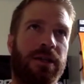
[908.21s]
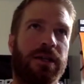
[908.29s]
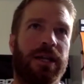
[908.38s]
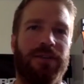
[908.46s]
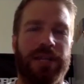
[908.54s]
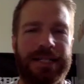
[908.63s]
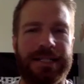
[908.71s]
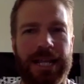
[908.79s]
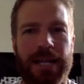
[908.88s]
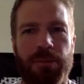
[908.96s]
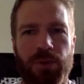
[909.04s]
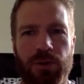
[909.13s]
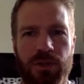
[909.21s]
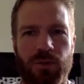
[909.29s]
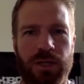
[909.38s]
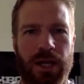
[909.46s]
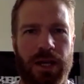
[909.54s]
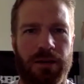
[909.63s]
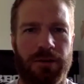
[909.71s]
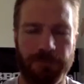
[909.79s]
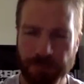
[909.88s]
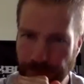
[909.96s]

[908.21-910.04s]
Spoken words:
kind of an example is we have,